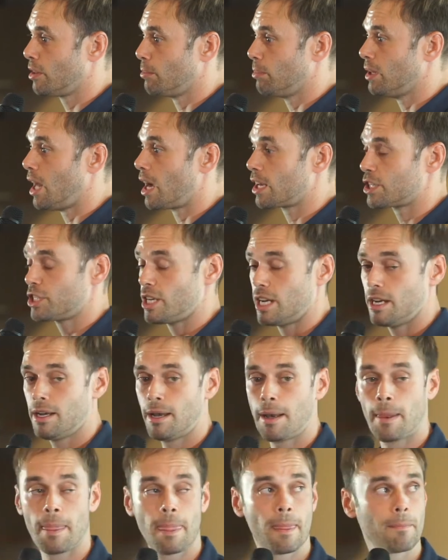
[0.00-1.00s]
the
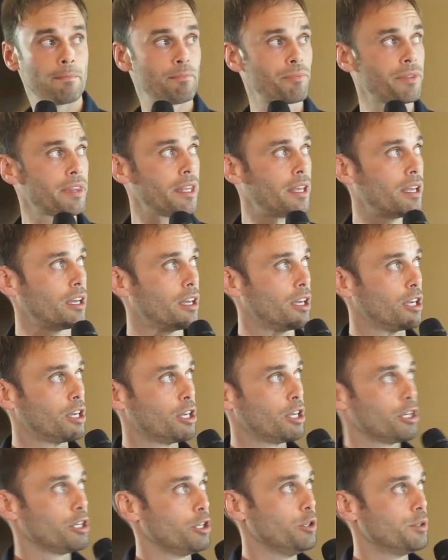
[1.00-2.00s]
blockchain,
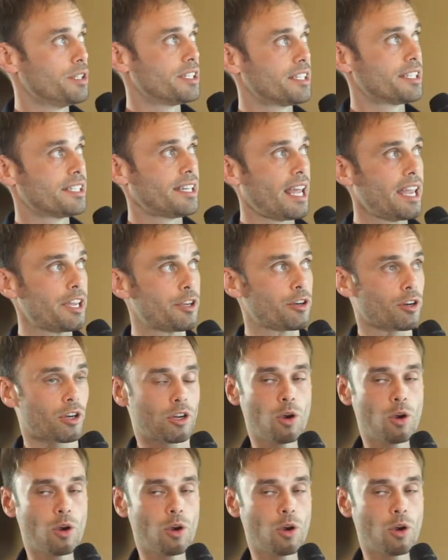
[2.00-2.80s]
you stake your